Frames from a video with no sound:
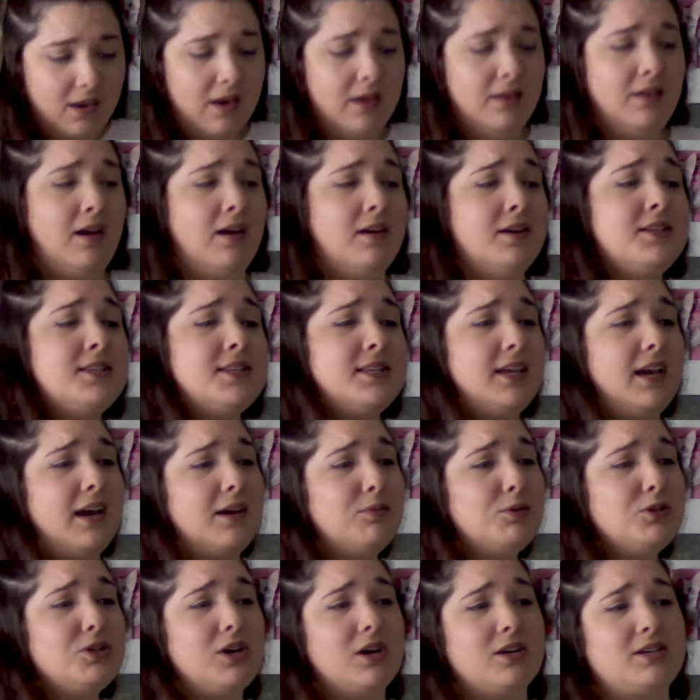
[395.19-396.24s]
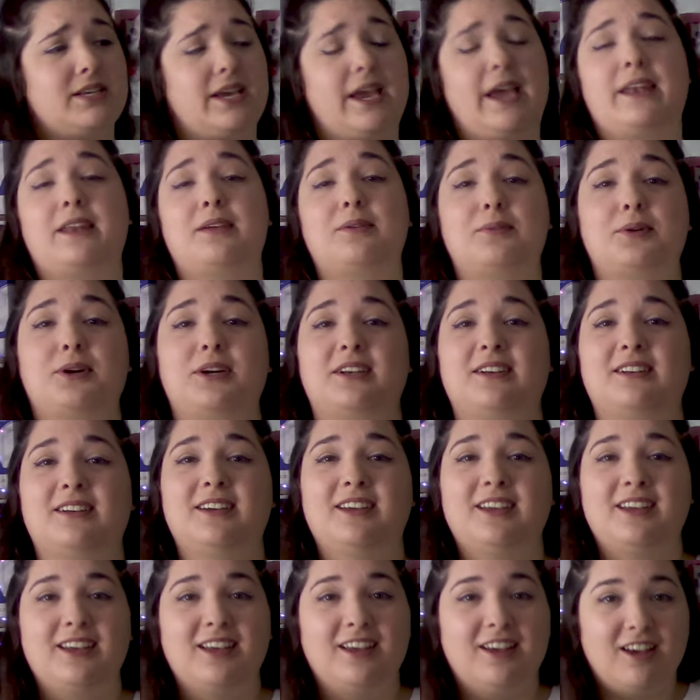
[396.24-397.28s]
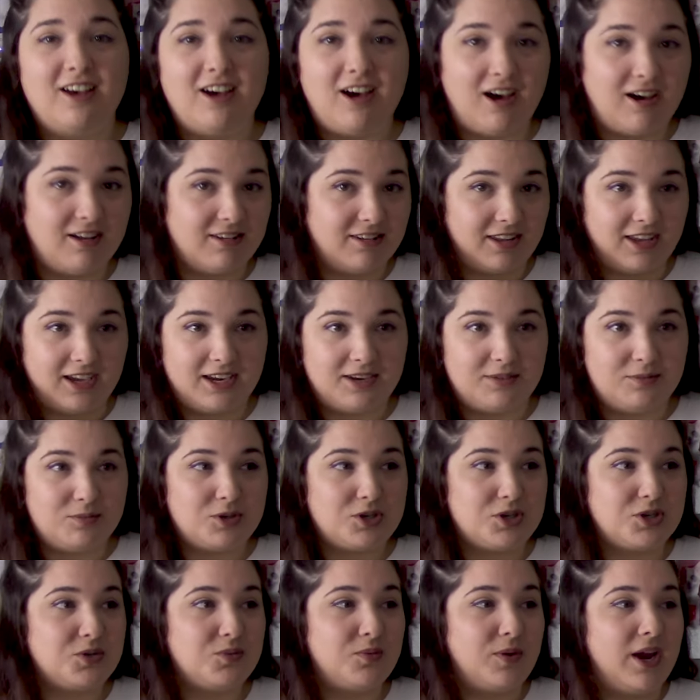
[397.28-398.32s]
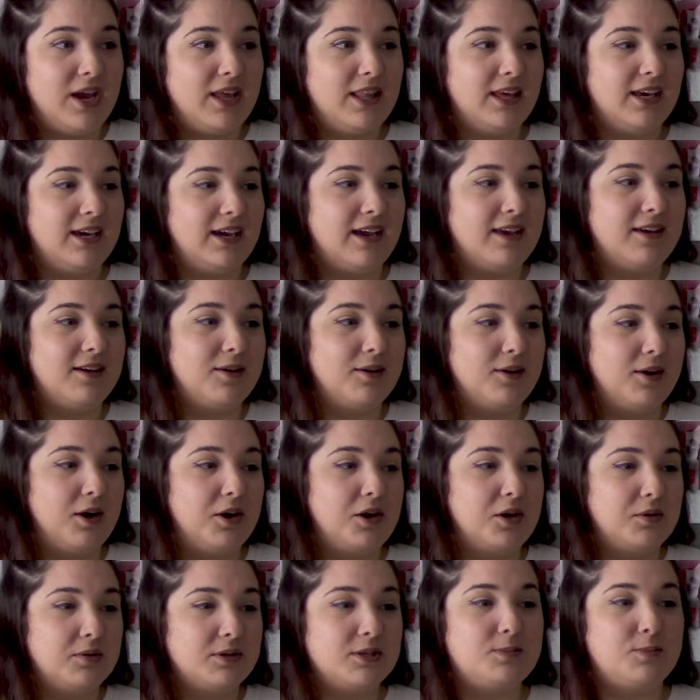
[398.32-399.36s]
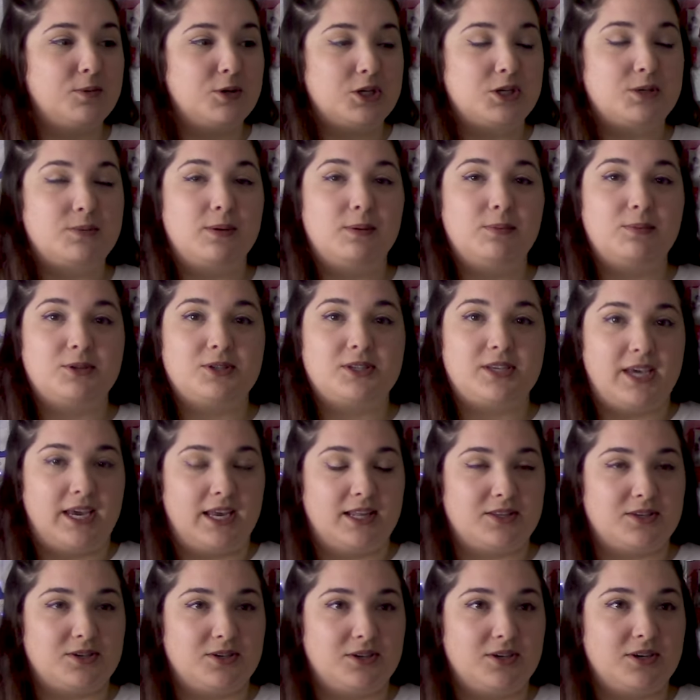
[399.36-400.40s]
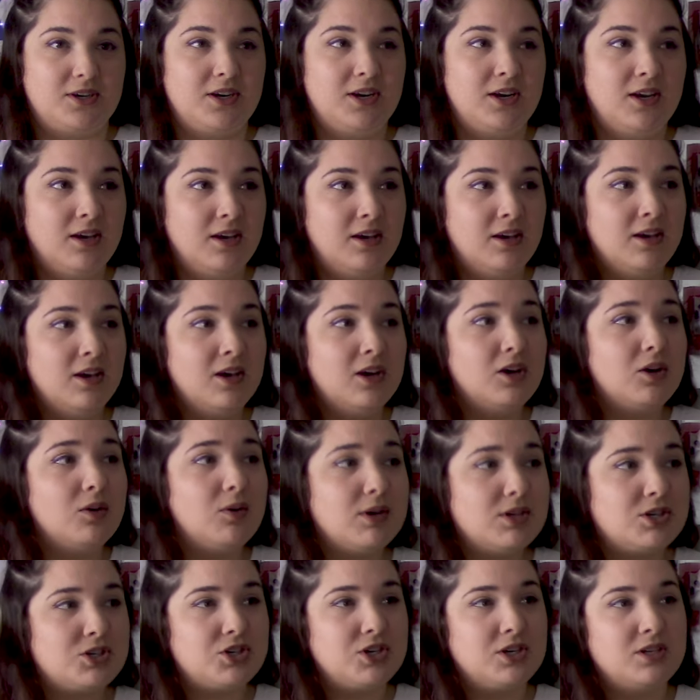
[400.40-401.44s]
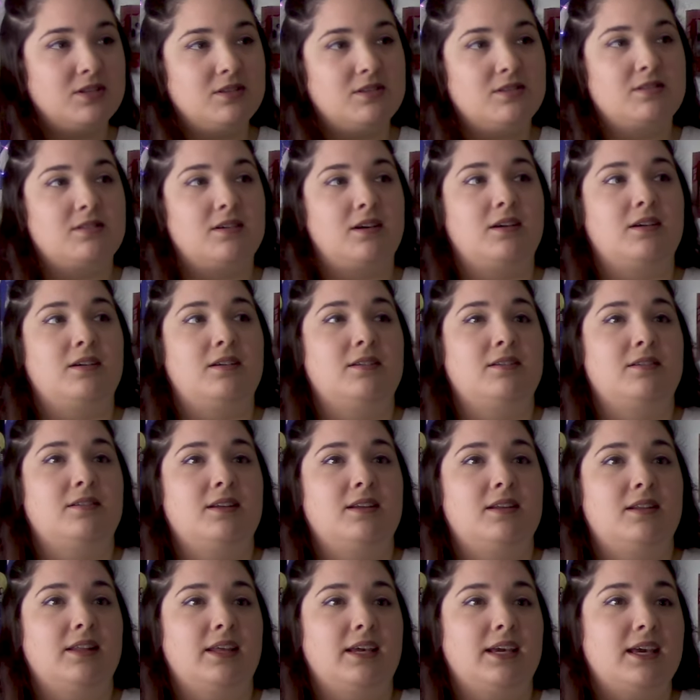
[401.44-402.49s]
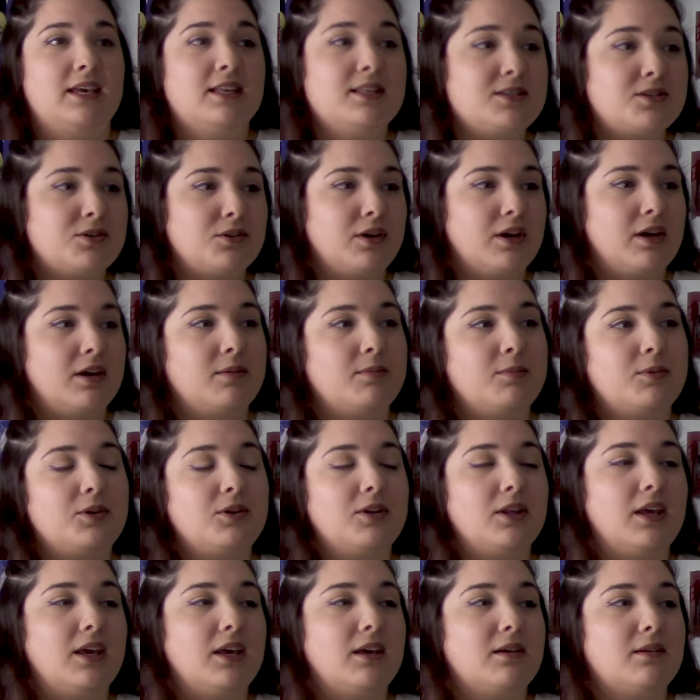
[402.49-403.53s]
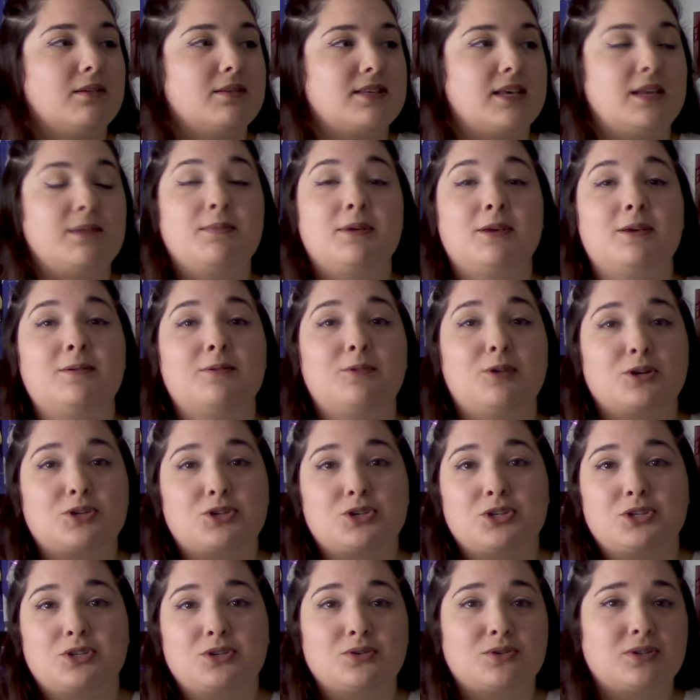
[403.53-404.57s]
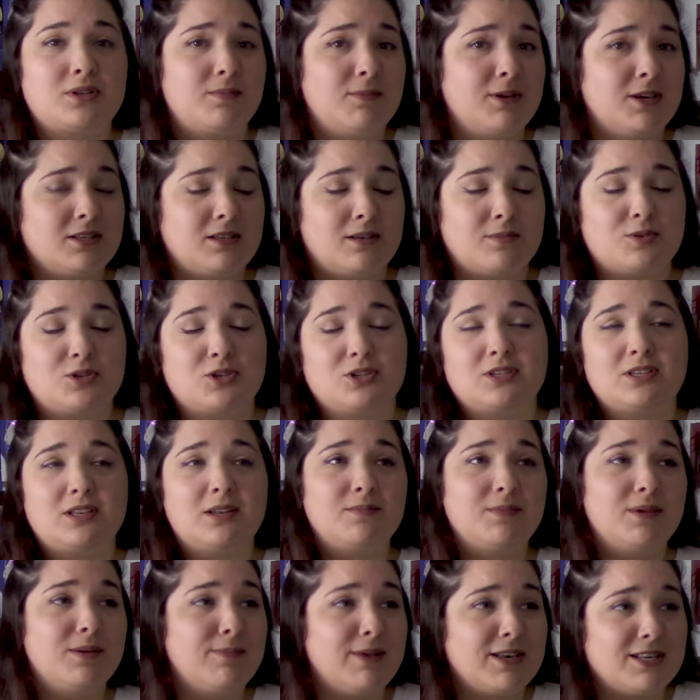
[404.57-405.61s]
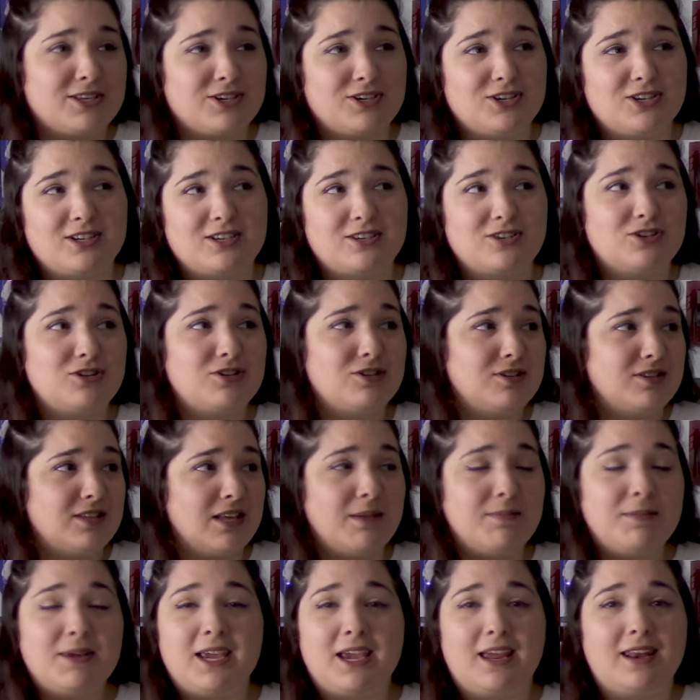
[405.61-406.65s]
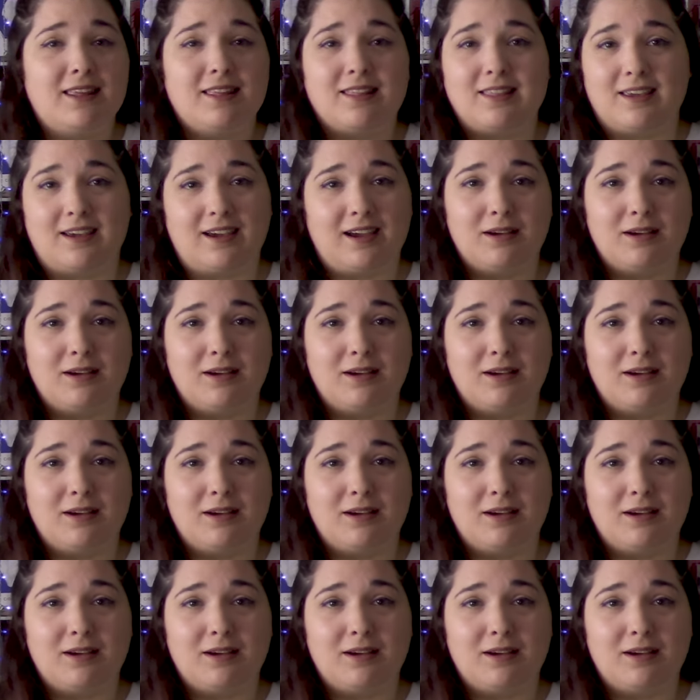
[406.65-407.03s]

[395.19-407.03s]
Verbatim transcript: And honestly, I will talk to anyone online, which is why like I, I always push people to answer questions on like Instagram or like send me questions or send me assumptions, send me messages, just send me anything.